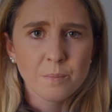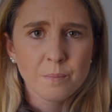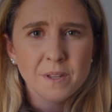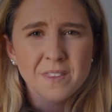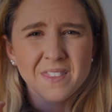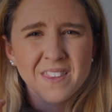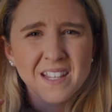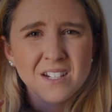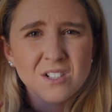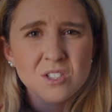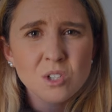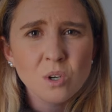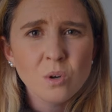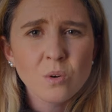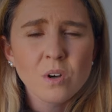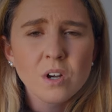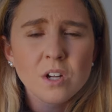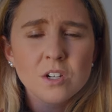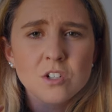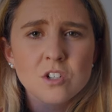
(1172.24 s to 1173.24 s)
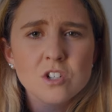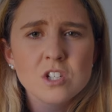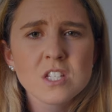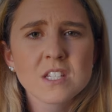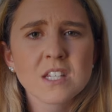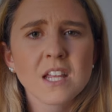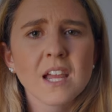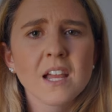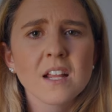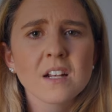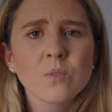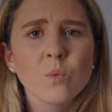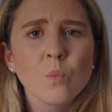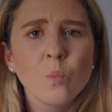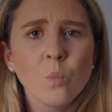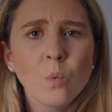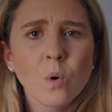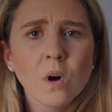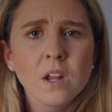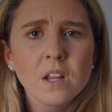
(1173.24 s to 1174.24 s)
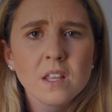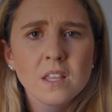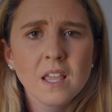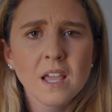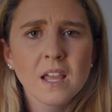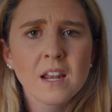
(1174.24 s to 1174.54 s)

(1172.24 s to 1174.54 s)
but they don't understand what